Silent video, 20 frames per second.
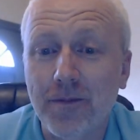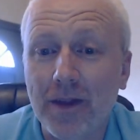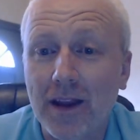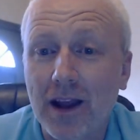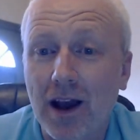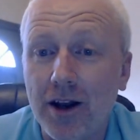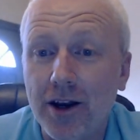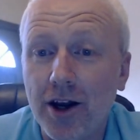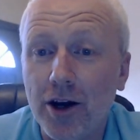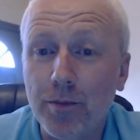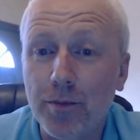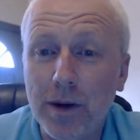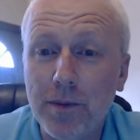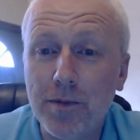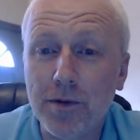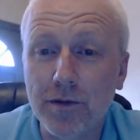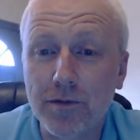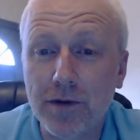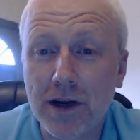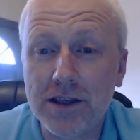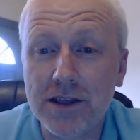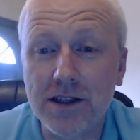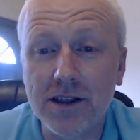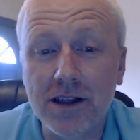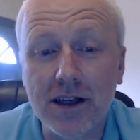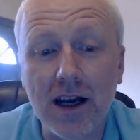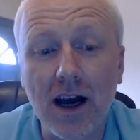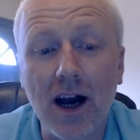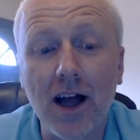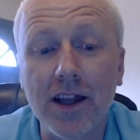I know people have rated the
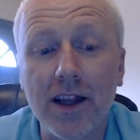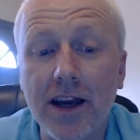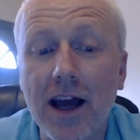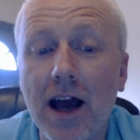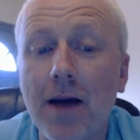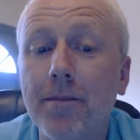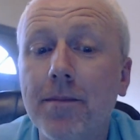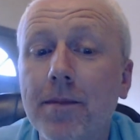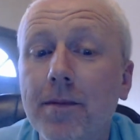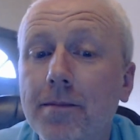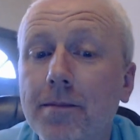Carlin M,